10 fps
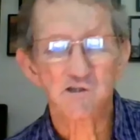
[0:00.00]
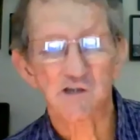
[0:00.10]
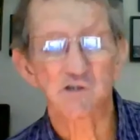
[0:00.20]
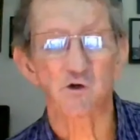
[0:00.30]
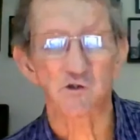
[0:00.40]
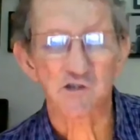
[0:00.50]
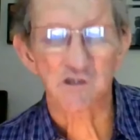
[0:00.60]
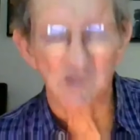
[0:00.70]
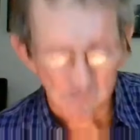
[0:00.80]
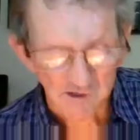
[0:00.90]
I say
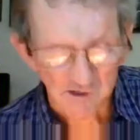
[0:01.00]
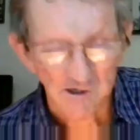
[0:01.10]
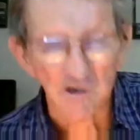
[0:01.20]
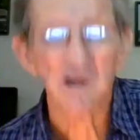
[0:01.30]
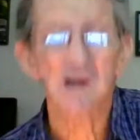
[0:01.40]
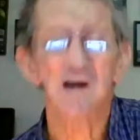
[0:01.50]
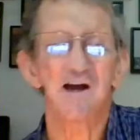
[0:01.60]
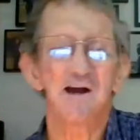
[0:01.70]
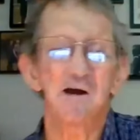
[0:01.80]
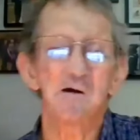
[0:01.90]
tots ins manure,
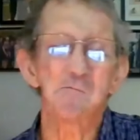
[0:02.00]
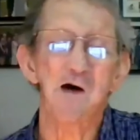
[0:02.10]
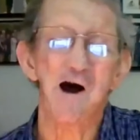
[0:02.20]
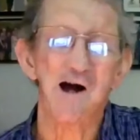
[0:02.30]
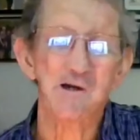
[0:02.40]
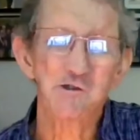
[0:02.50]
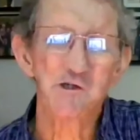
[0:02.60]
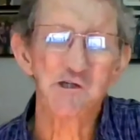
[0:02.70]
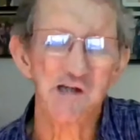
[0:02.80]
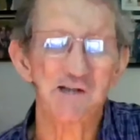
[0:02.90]
I'd
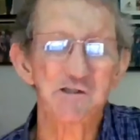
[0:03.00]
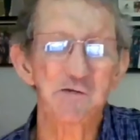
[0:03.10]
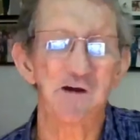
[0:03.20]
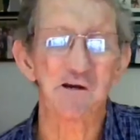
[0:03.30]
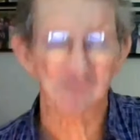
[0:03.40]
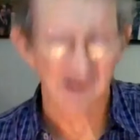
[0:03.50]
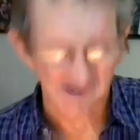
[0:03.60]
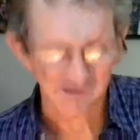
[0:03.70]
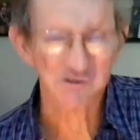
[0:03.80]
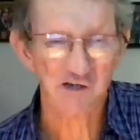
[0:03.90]
just like to make a
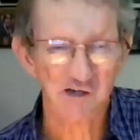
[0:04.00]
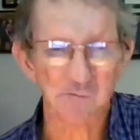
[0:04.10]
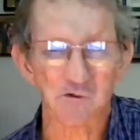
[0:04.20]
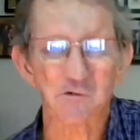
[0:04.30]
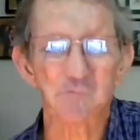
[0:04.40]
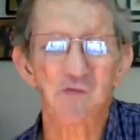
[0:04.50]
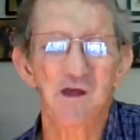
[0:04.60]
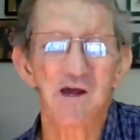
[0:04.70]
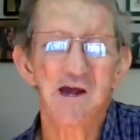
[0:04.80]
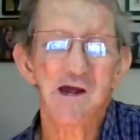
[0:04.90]
final statement.
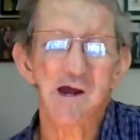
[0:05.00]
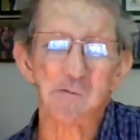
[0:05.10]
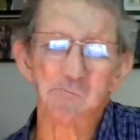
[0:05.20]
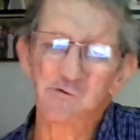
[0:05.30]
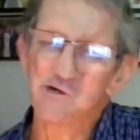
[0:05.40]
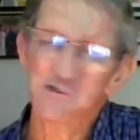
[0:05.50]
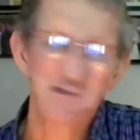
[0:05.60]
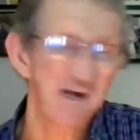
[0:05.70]
And please